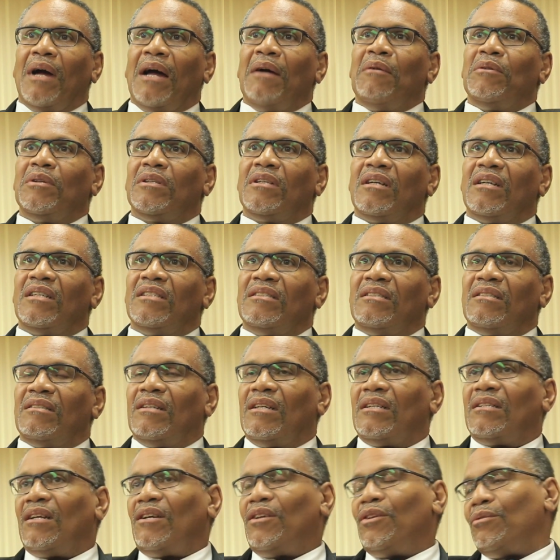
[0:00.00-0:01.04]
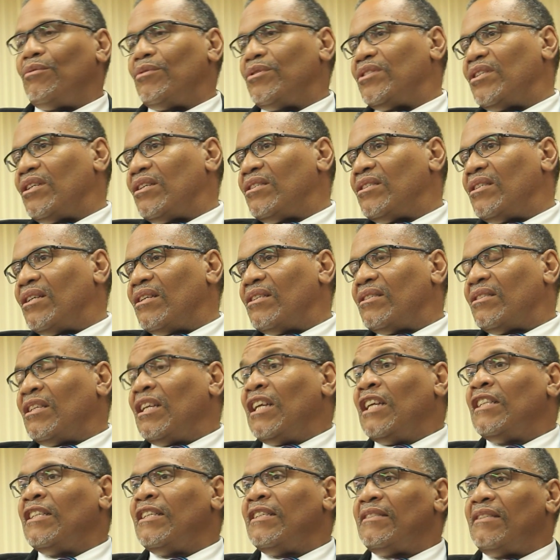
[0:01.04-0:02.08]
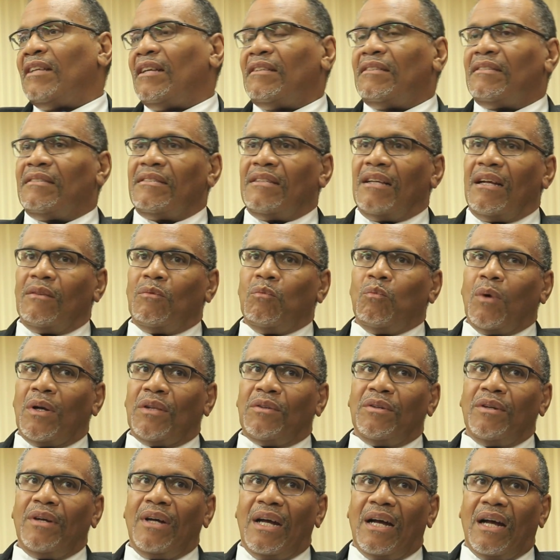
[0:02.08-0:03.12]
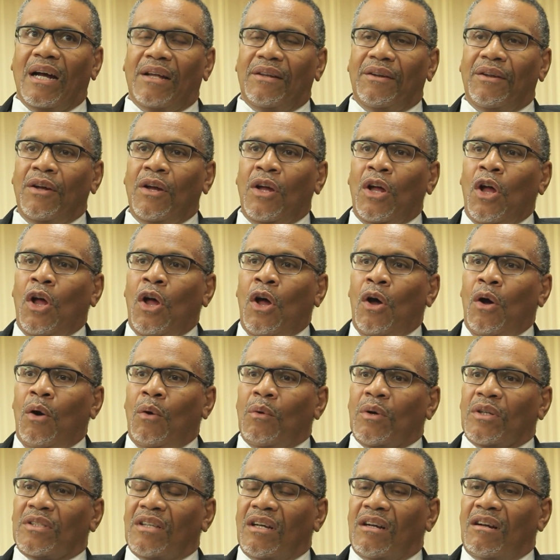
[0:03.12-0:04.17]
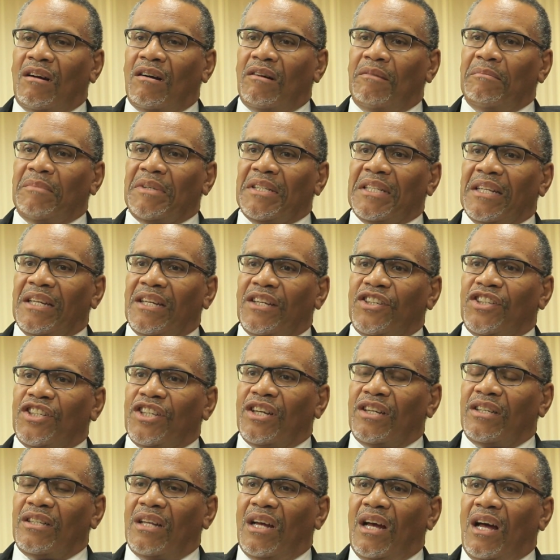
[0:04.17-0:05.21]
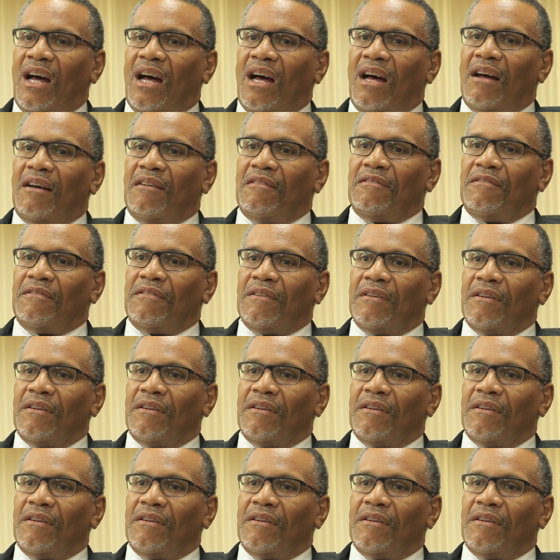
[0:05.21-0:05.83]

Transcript: would consider it a huge success in the sense that what you had was a combination of